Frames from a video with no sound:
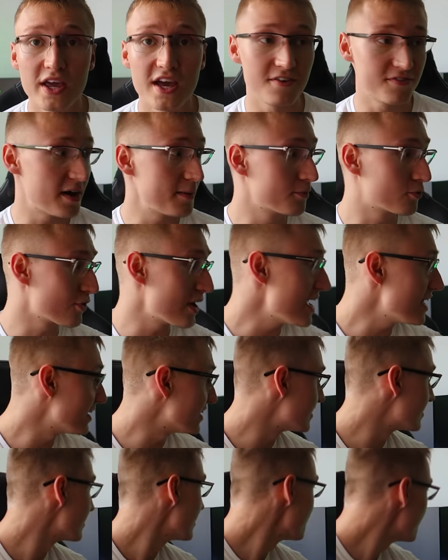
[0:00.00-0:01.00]
We have
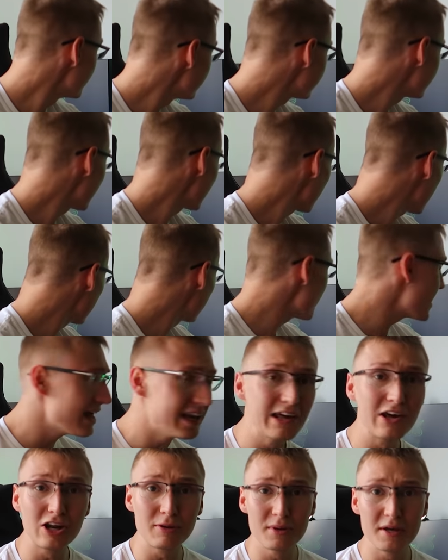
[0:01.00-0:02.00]
upgraded the setup
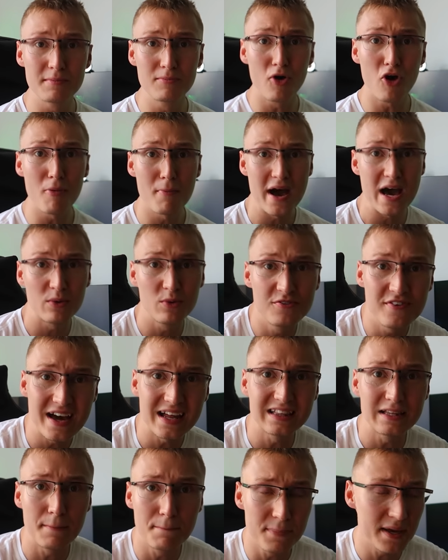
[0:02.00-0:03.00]
a little bit more, man. We've
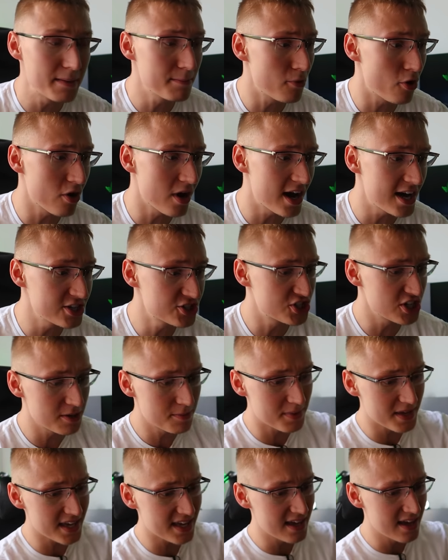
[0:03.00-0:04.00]
added a bit more
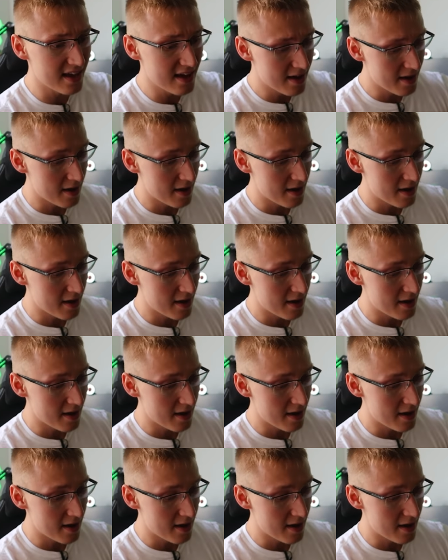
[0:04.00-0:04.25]
RGB.